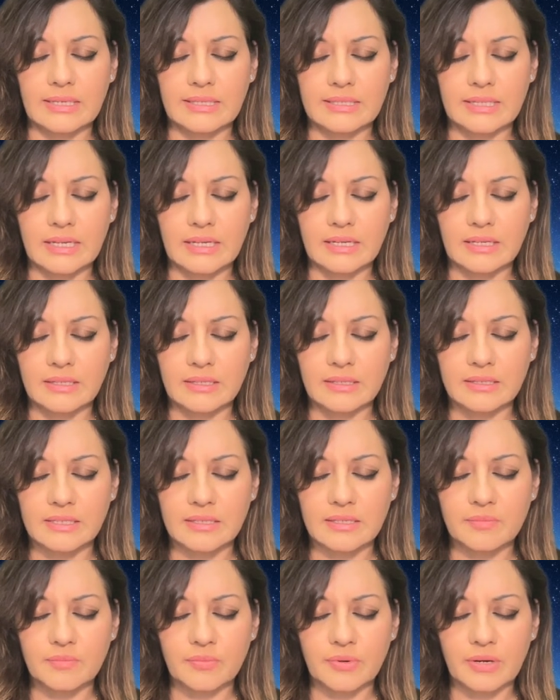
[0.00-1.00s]
Taking a
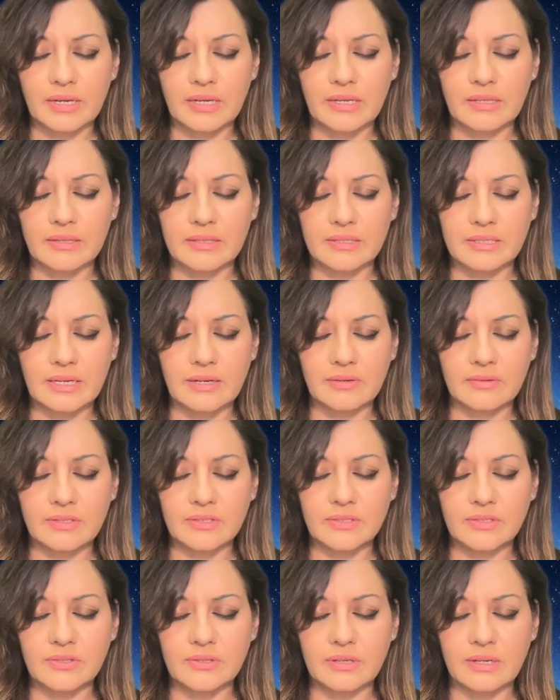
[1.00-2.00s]
deep breath down
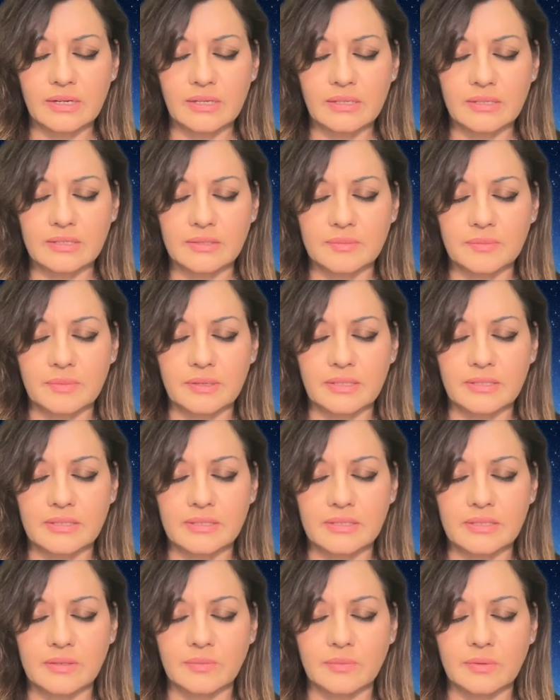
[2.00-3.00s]
into your heart space,
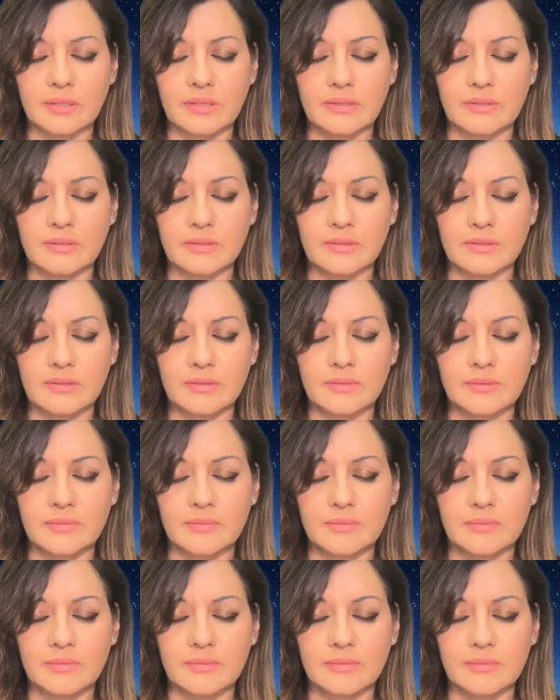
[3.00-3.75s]
dear ones.